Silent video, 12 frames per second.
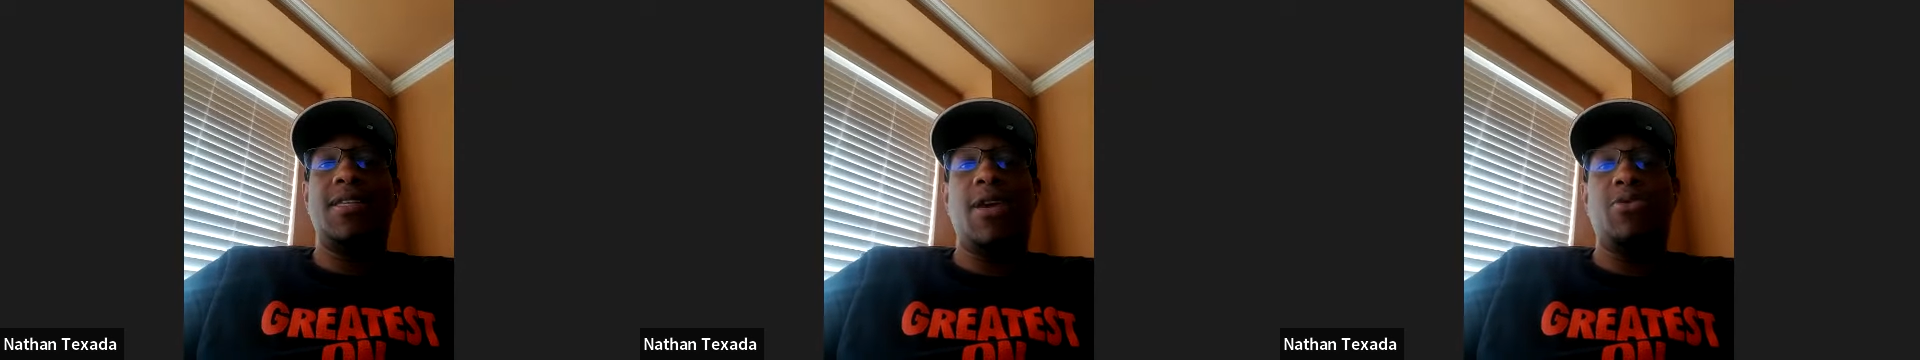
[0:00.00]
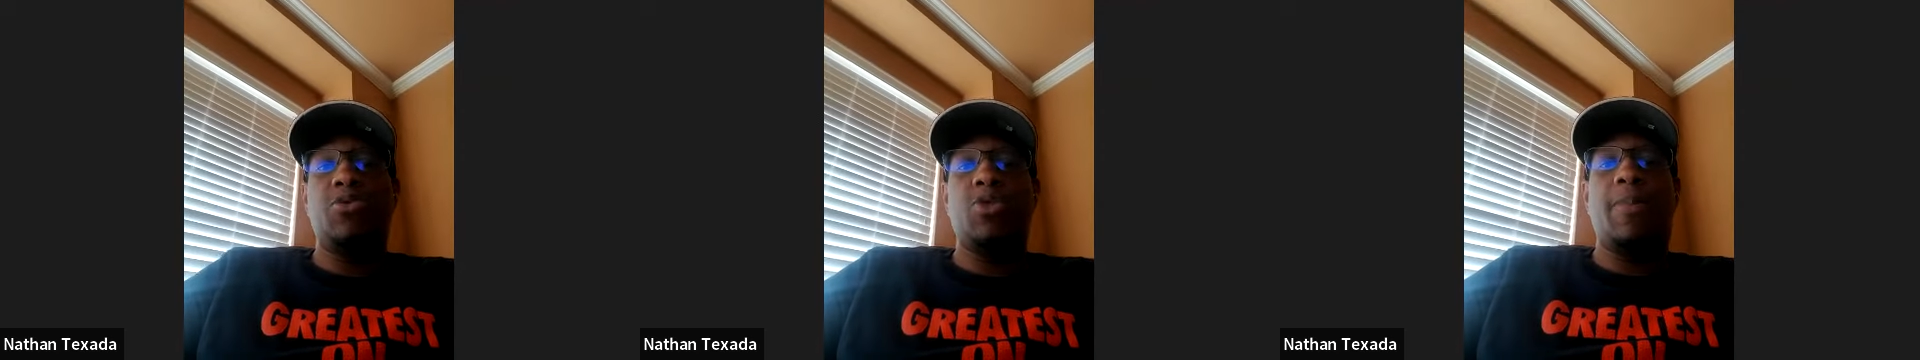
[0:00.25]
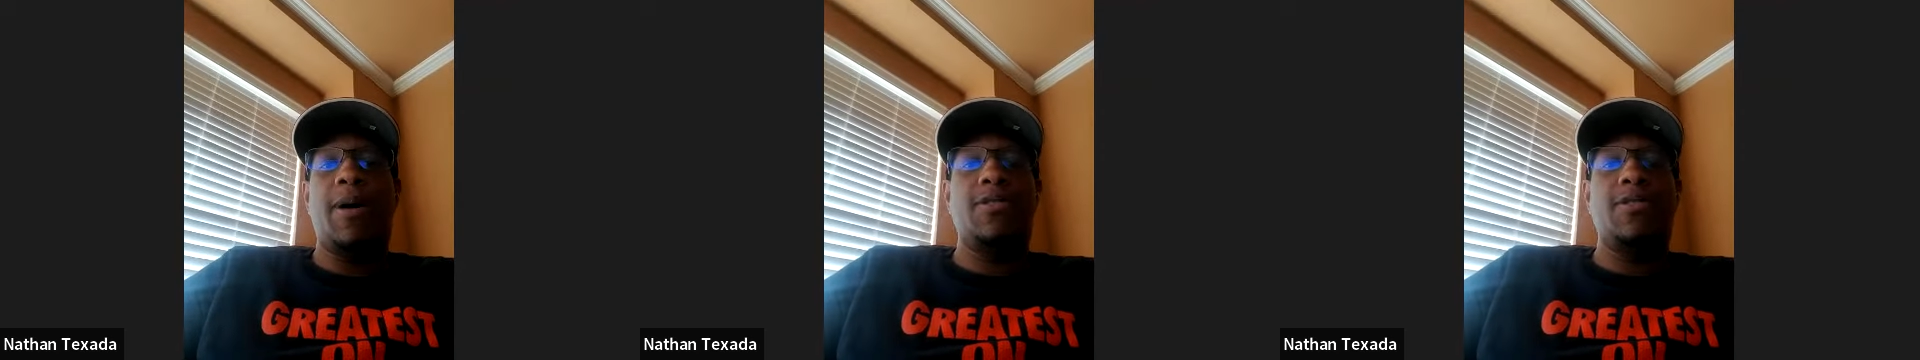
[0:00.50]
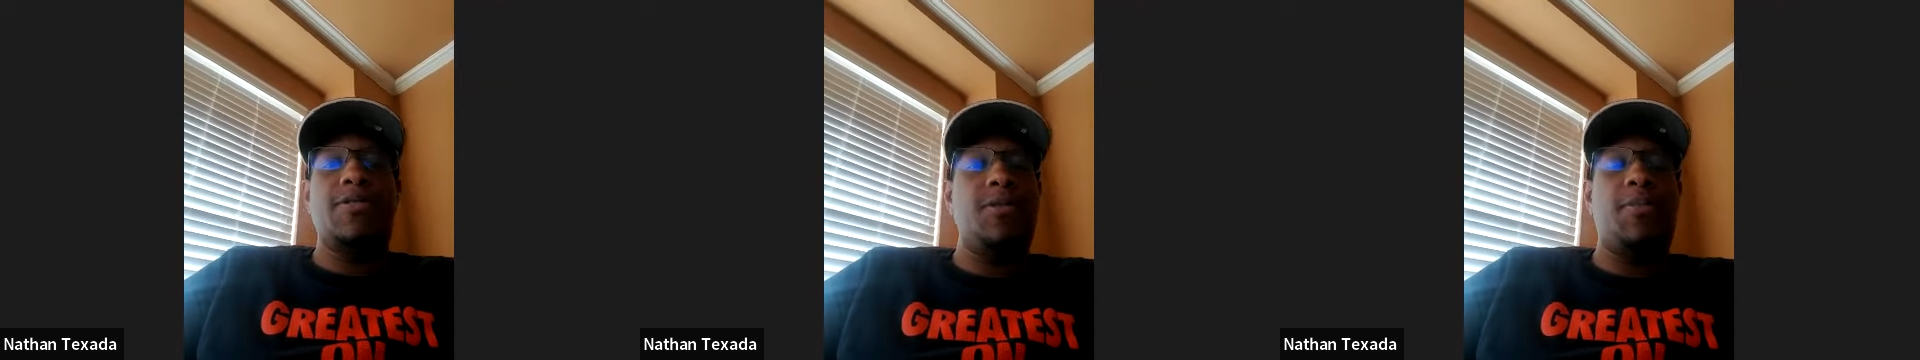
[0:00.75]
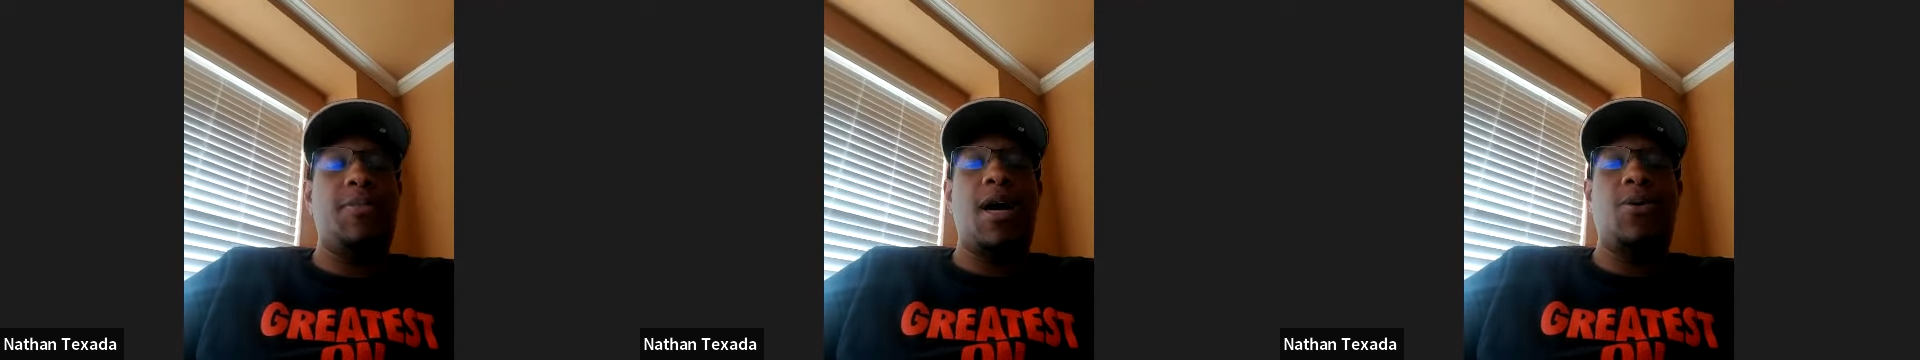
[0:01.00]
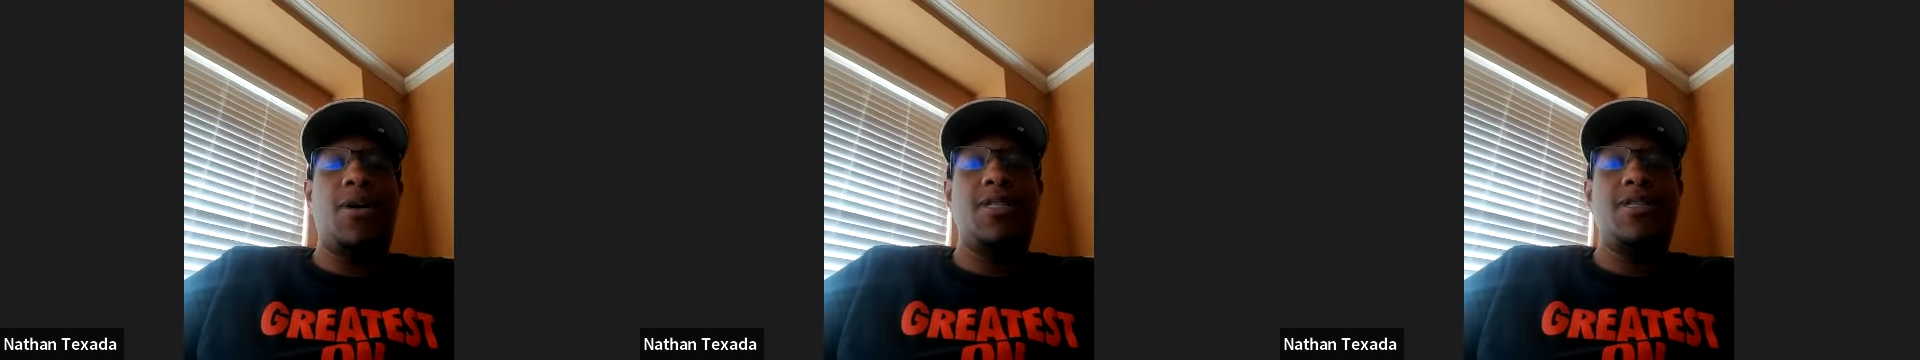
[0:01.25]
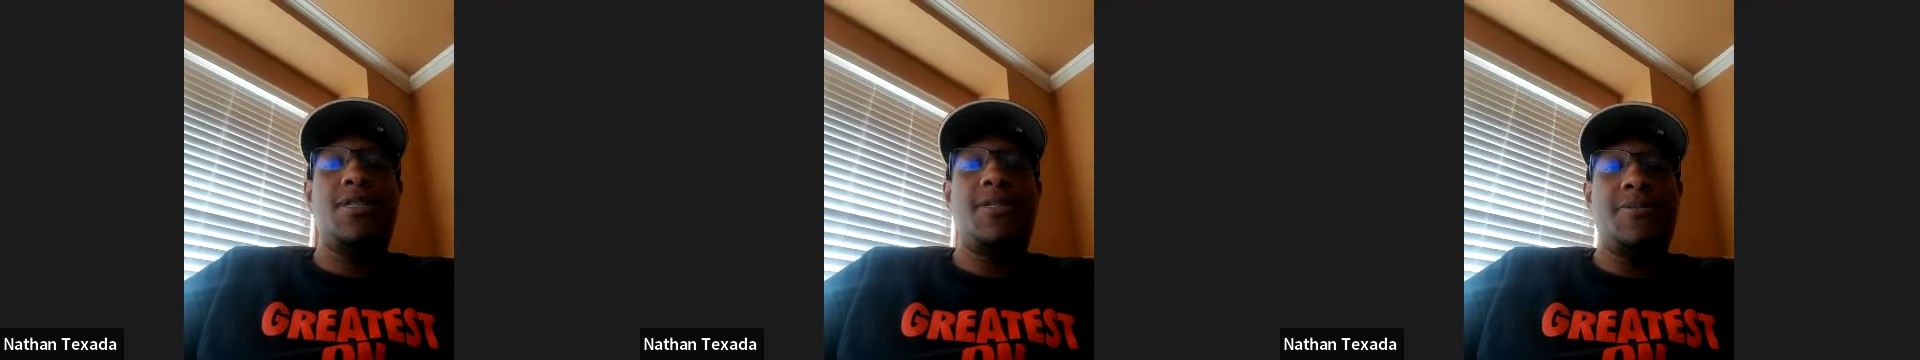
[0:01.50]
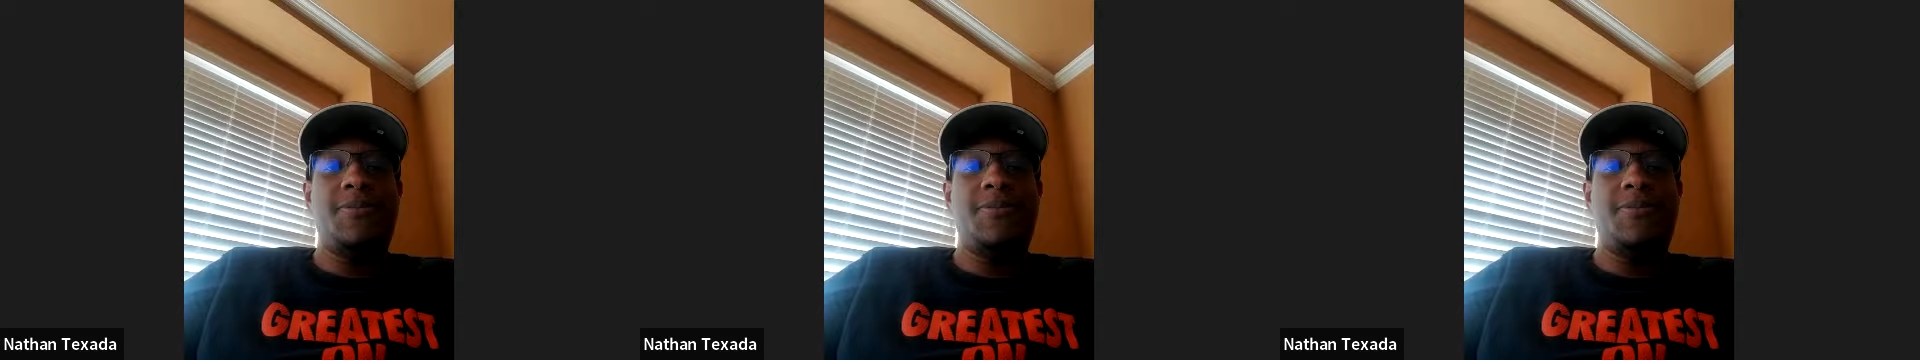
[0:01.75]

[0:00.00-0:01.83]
And they were responsive to my questions.